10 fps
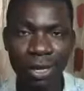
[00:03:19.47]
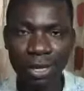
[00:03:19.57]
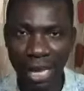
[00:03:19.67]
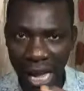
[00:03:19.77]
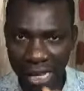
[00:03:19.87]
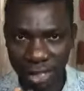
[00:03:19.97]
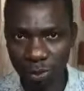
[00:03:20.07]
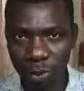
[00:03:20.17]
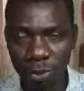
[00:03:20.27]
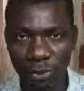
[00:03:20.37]
The
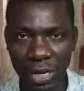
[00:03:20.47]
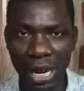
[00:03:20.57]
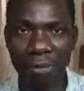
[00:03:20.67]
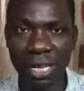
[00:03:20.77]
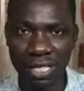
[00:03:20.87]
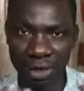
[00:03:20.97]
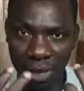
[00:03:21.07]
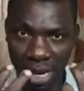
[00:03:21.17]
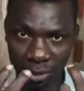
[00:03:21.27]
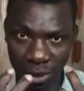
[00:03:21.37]
attribute of a camera is
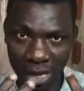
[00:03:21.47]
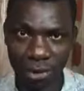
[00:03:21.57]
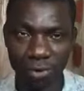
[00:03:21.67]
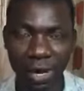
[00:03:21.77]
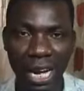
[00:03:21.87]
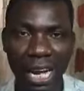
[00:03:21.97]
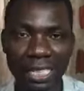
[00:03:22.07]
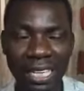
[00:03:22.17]
similar to that of our eyes.